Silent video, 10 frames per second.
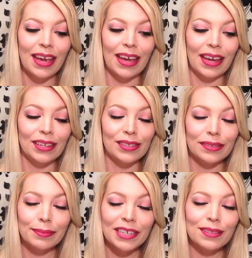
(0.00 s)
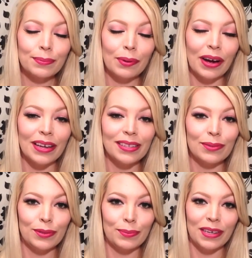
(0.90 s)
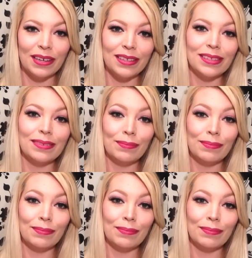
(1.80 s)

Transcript: and to my surprise, it was because